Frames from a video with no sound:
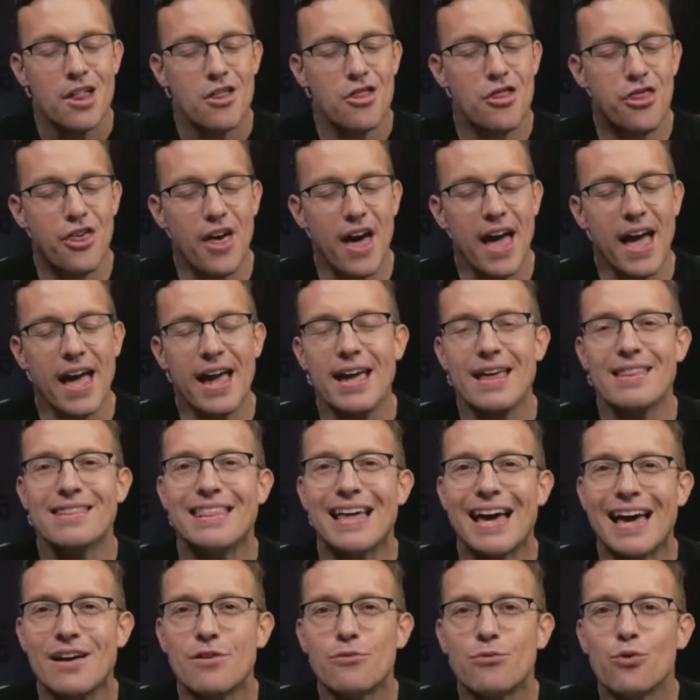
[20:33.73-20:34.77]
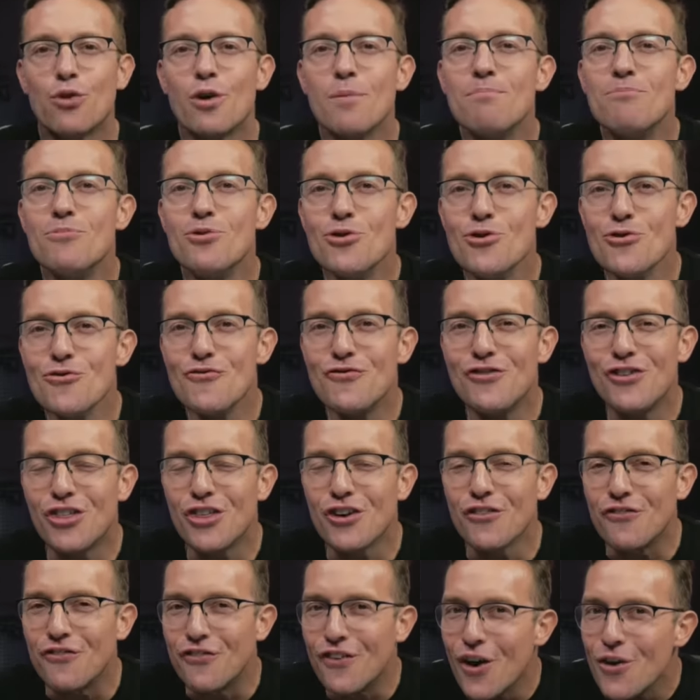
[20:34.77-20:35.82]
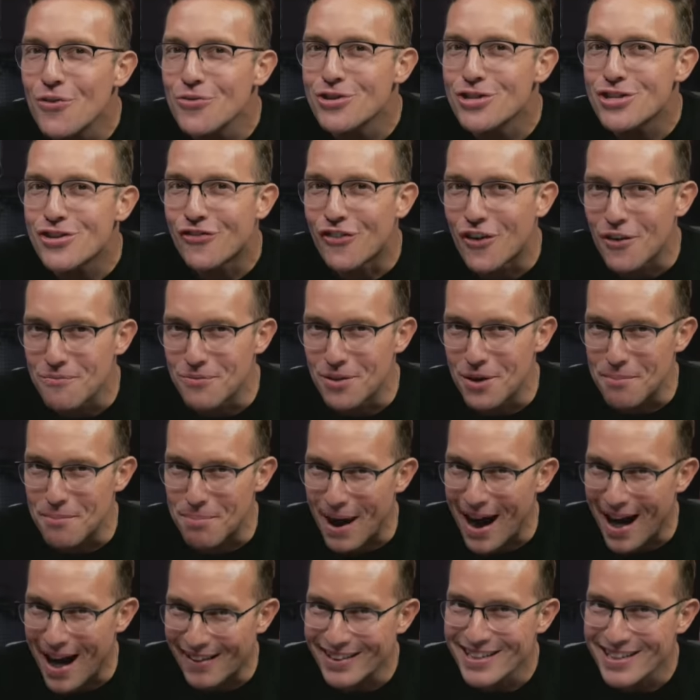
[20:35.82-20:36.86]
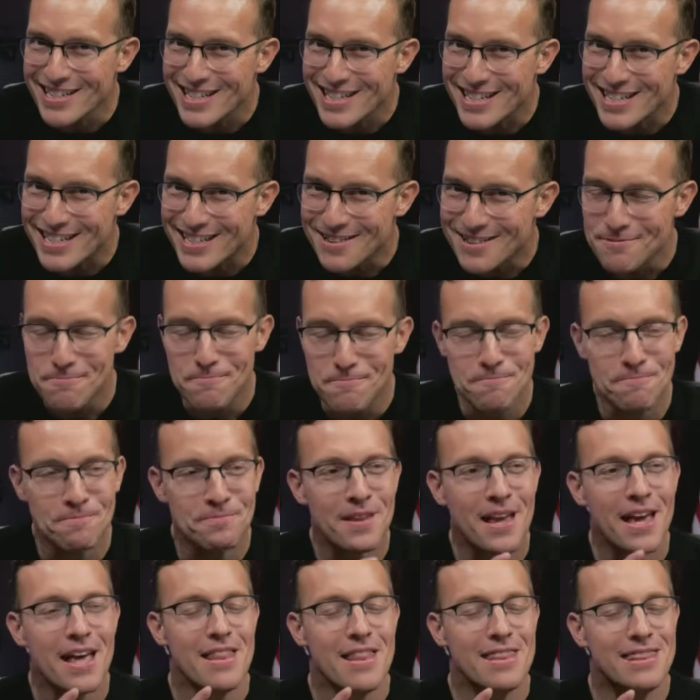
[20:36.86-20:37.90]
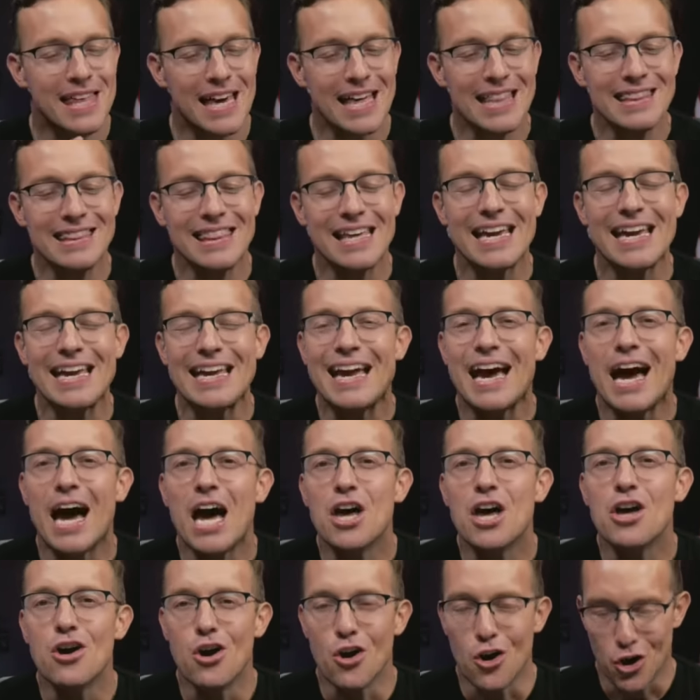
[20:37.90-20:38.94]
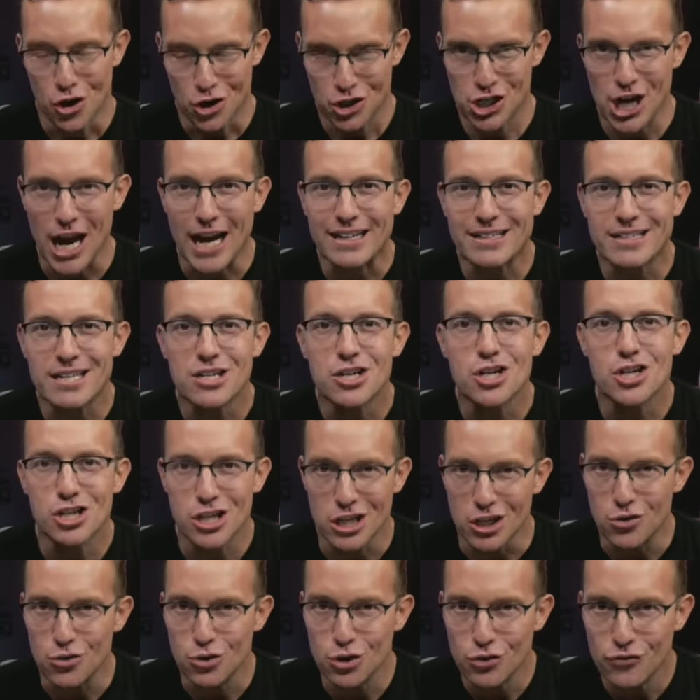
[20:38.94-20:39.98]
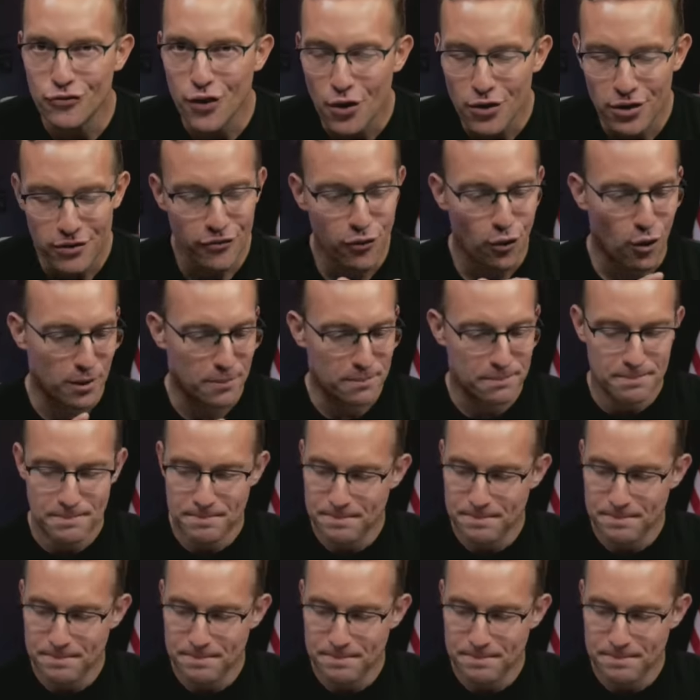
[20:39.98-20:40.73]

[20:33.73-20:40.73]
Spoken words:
They then removed the votes from the ballots. Then they checked to see who you voted for.